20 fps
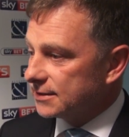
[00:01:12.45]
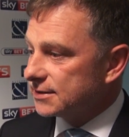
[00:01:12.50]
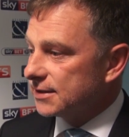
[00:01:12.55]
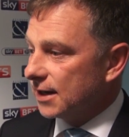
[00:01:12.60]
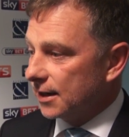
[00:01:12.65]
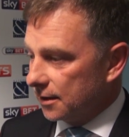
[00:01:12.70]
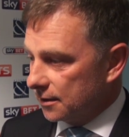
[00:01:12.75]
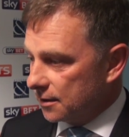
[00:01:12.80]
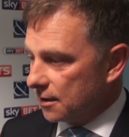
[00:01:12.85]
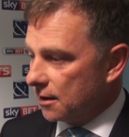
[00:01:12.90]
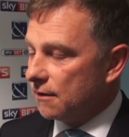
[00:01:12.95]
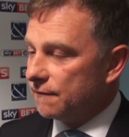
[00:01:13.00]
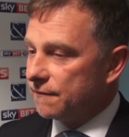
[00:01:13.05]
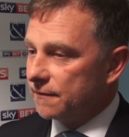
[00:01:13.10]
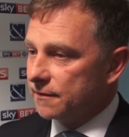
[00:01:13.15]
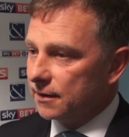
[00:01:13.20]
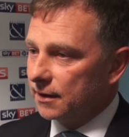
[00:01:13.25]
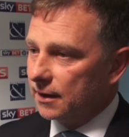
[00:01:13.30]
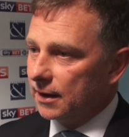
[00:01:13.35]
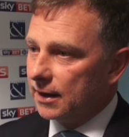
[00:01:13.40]
second half,
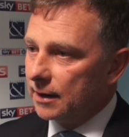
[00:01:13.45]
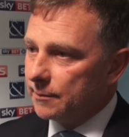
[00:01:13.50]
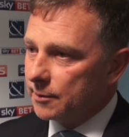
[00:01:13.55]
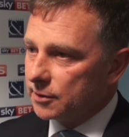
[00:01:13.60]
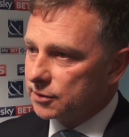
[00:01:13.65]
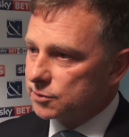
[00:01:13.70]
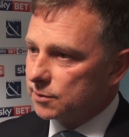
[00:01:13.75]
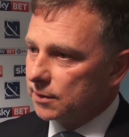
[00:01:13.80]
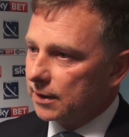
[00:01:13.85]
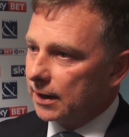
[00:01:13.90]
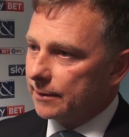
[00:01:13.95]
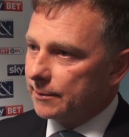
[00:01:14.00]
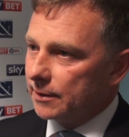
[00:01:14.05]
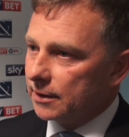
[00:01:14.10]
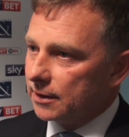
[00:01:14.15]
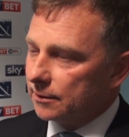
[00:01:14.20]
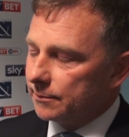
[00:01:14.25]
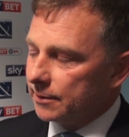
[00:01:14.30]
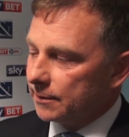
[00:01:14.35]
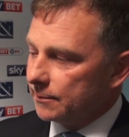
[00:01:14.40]
I think he came onto a game a
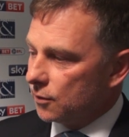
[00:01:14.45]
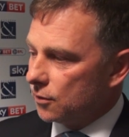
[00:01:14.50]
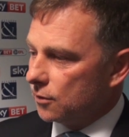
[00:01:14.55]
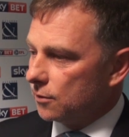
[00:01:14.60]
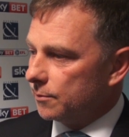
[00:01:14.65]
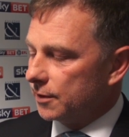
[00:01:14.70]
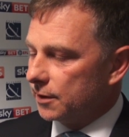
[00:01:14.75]
little bit more,